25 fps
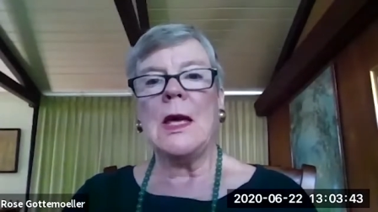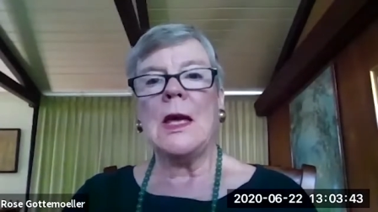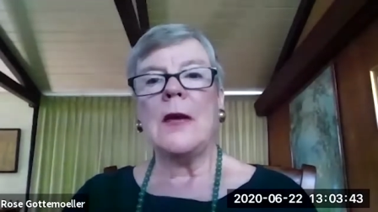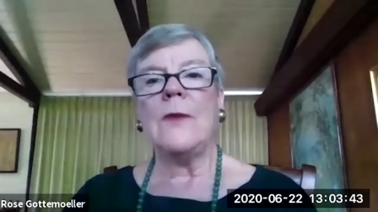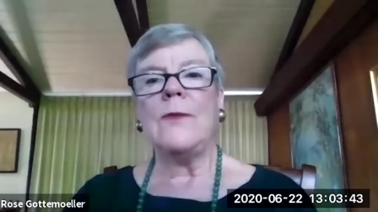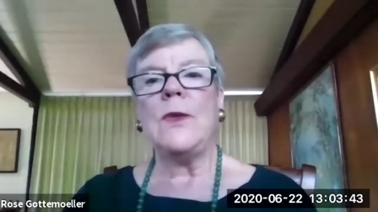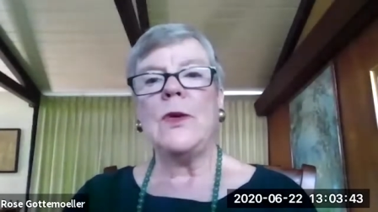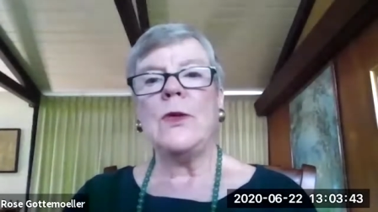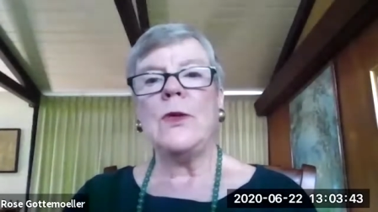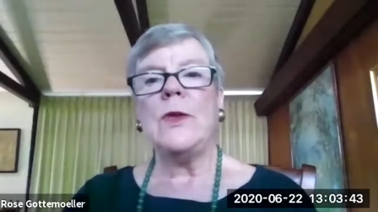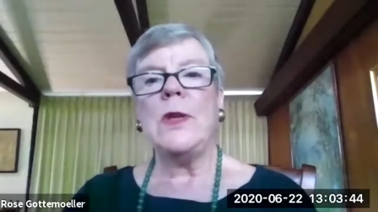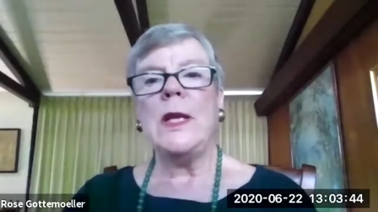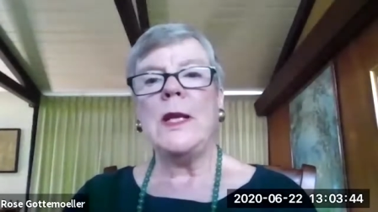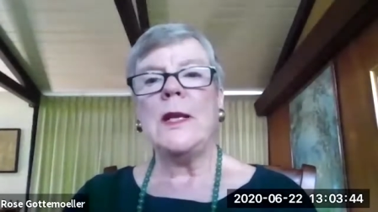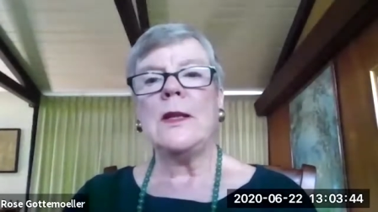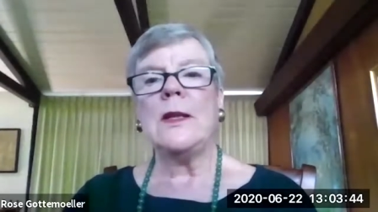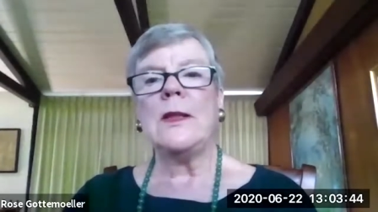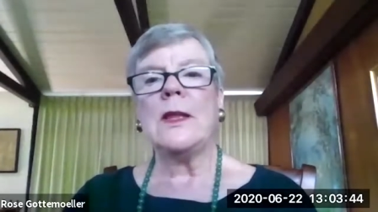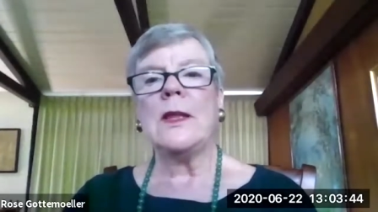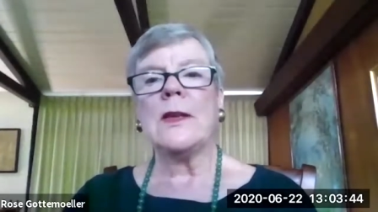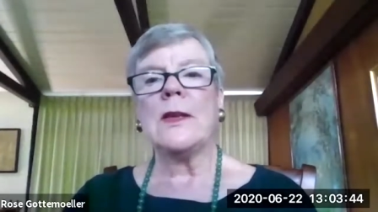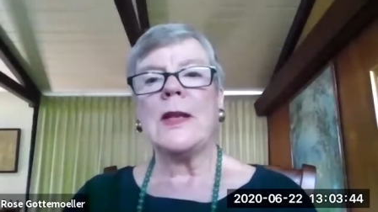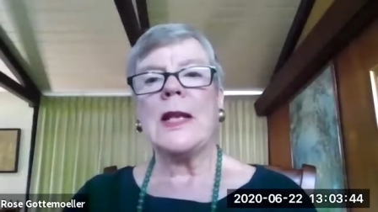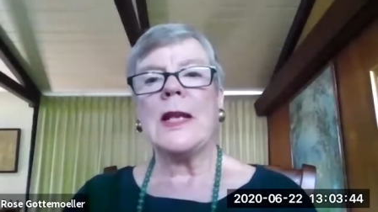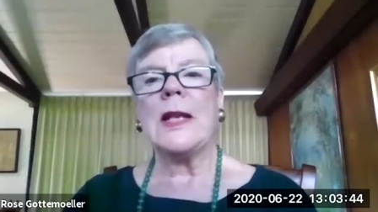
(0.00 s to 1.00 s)
If you
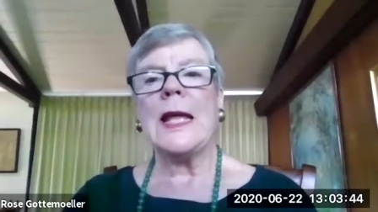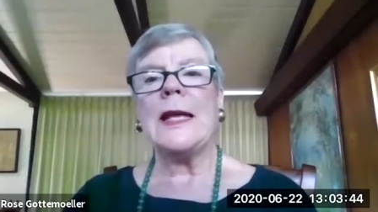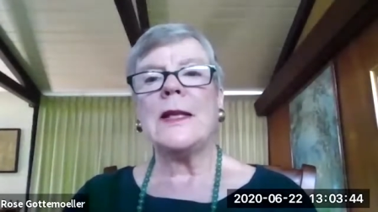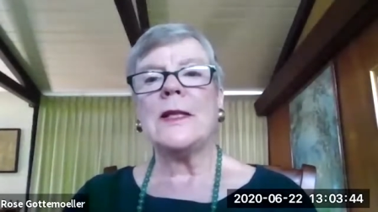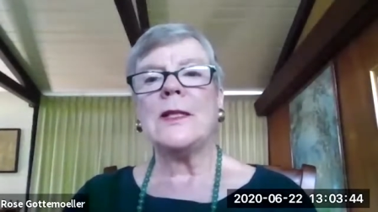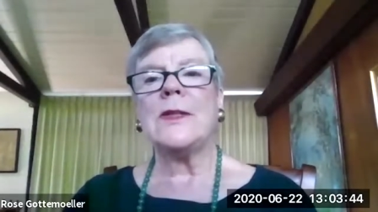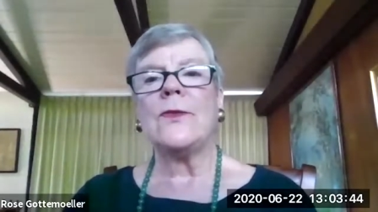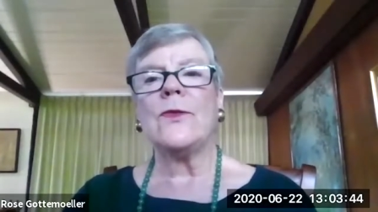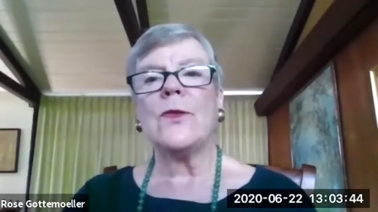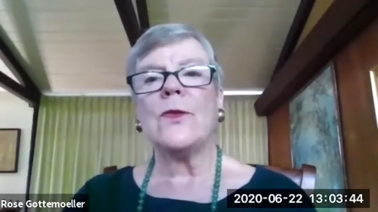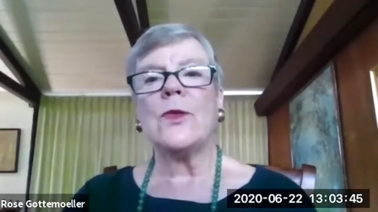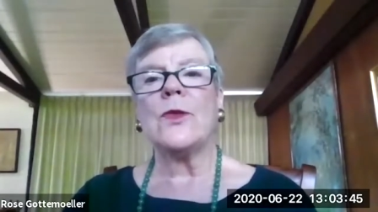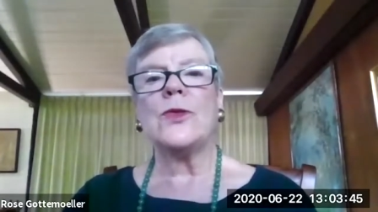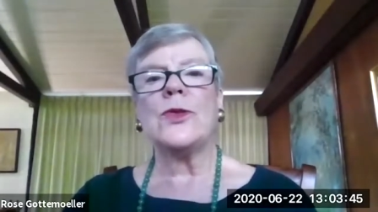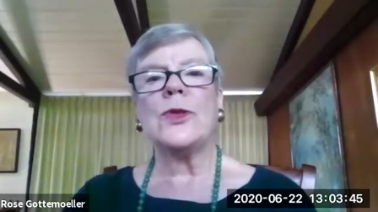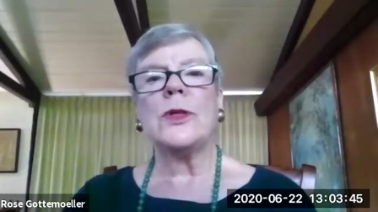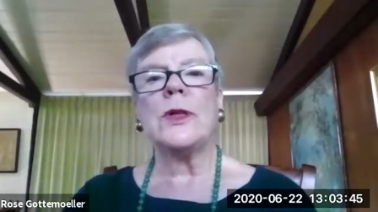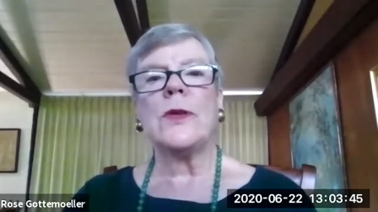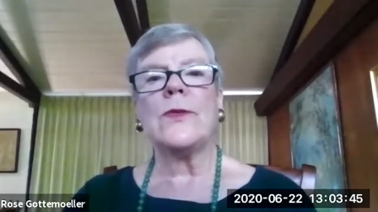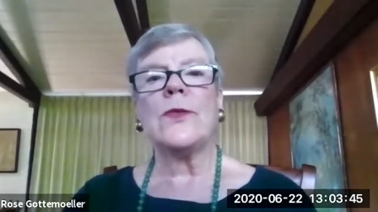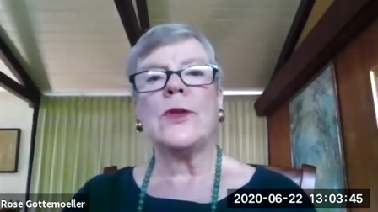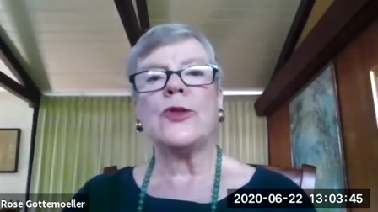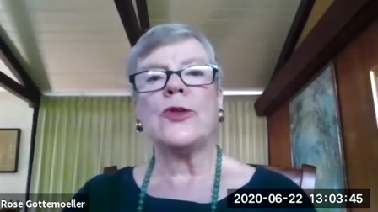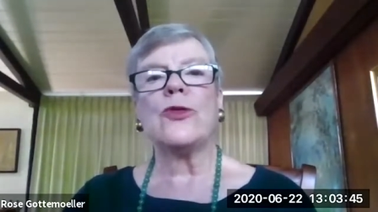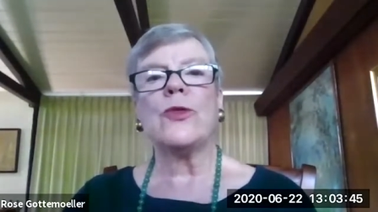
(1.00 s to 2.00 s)
needed the latest
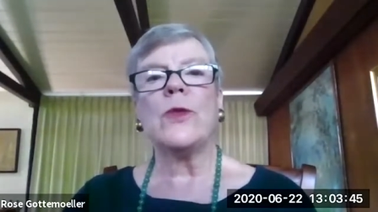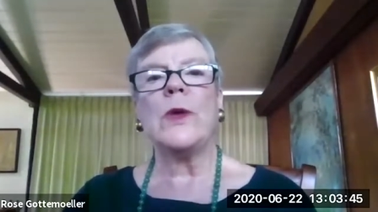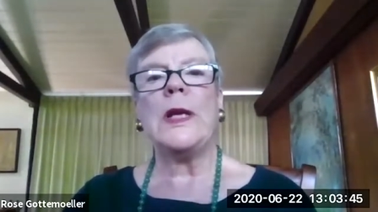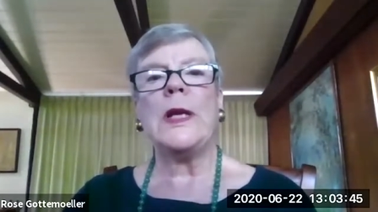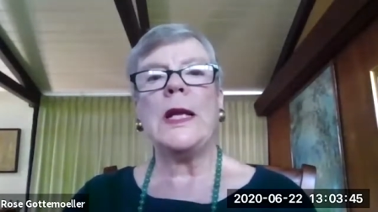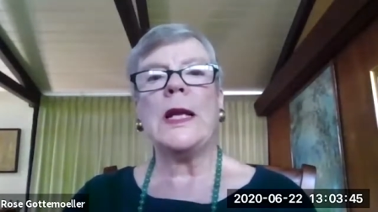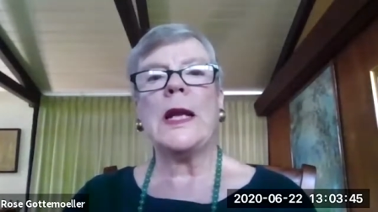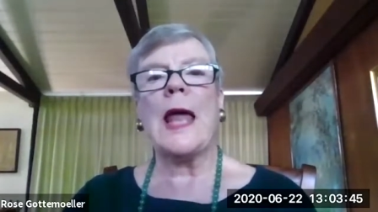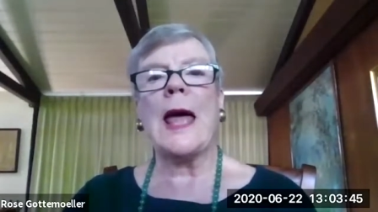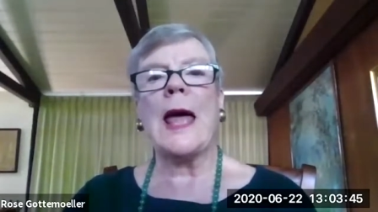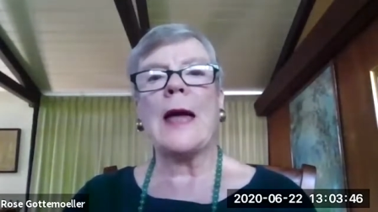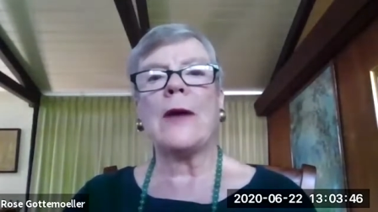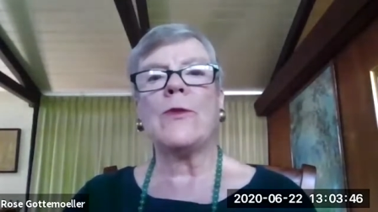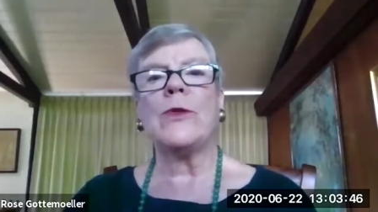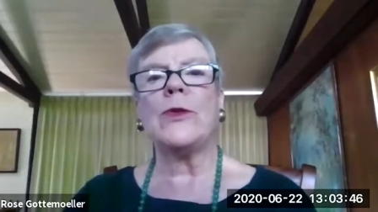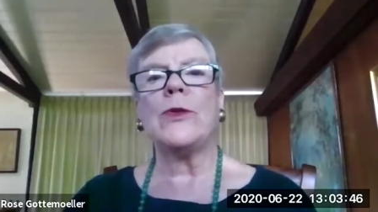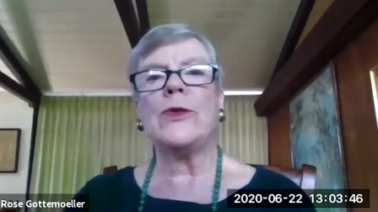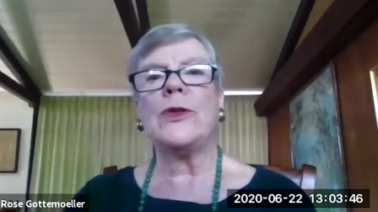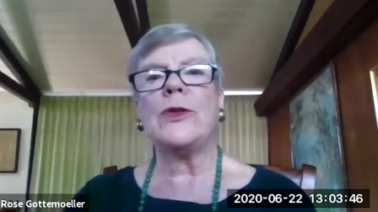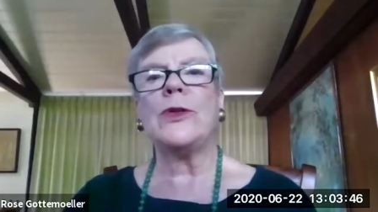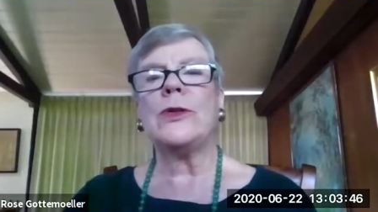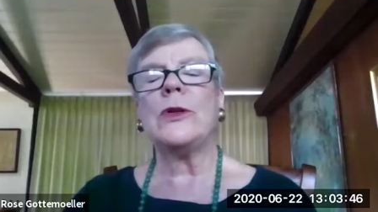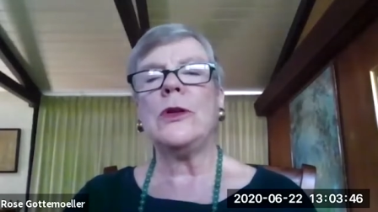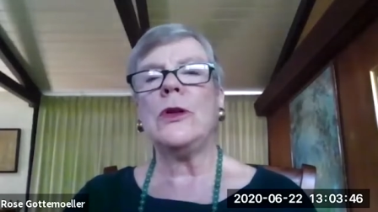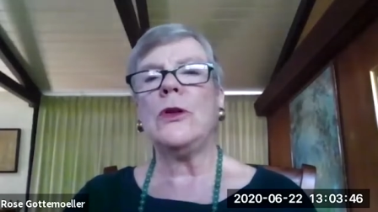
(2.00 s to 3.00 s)
version of the treaty language,